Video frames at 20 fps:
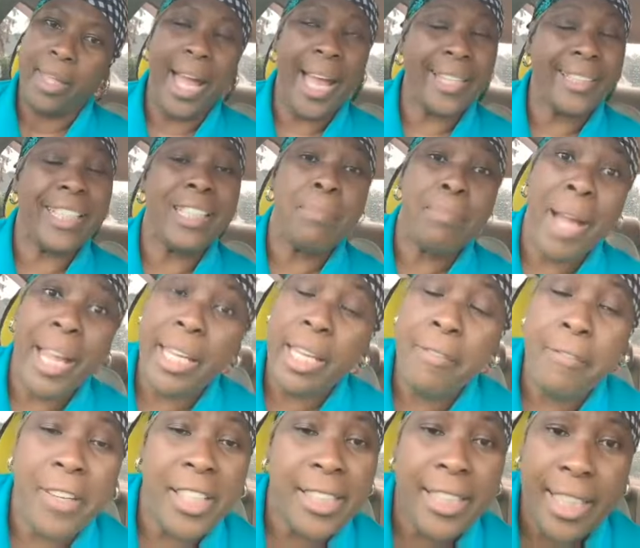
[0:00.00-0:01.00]
I did my
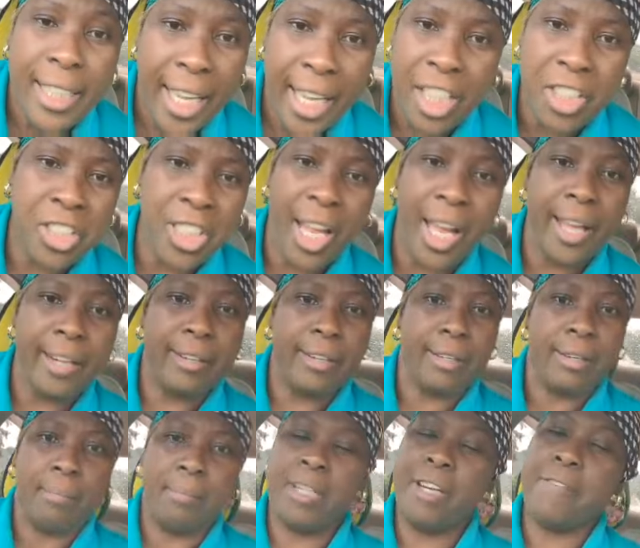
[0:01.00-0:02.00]
investigation.
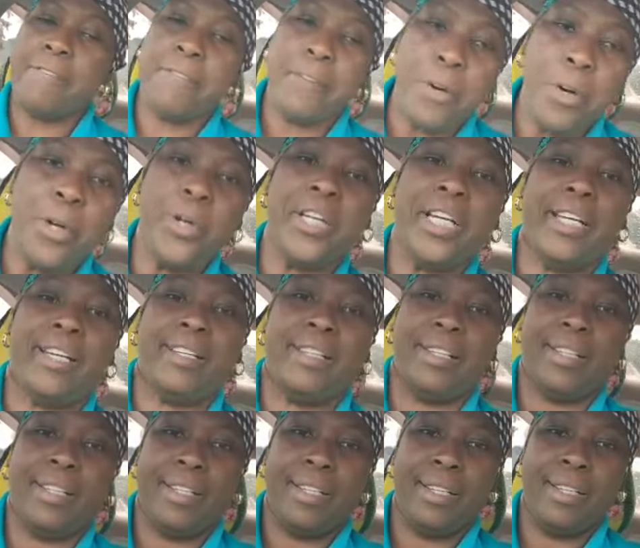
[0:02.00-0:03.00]
Me no fool.
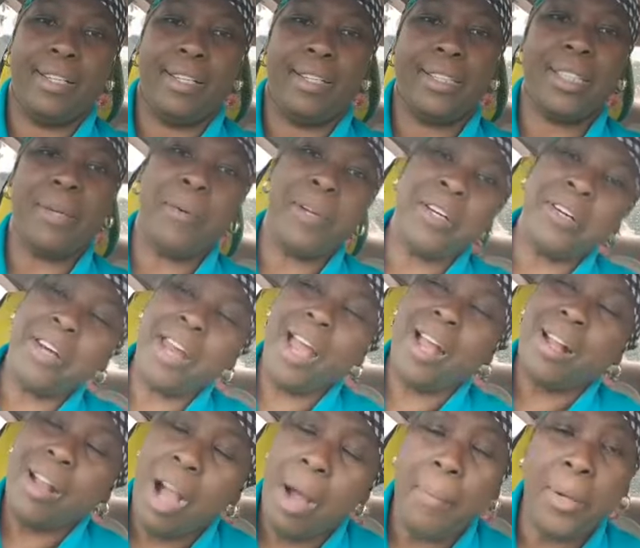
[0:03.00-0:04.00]
So when I
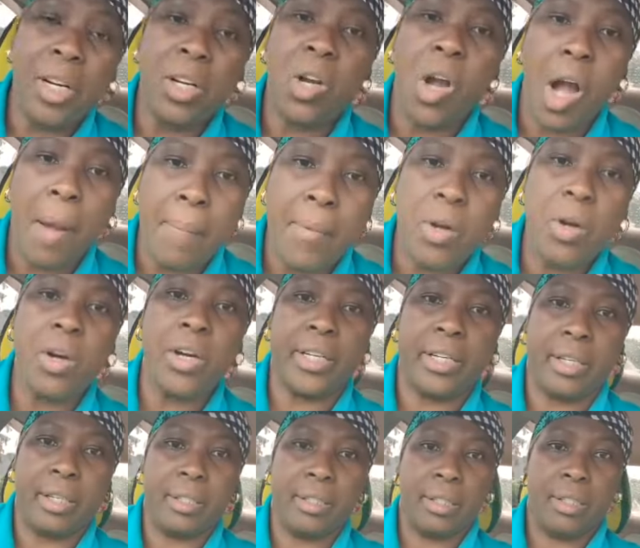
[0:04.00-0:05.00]
not come, I not come good.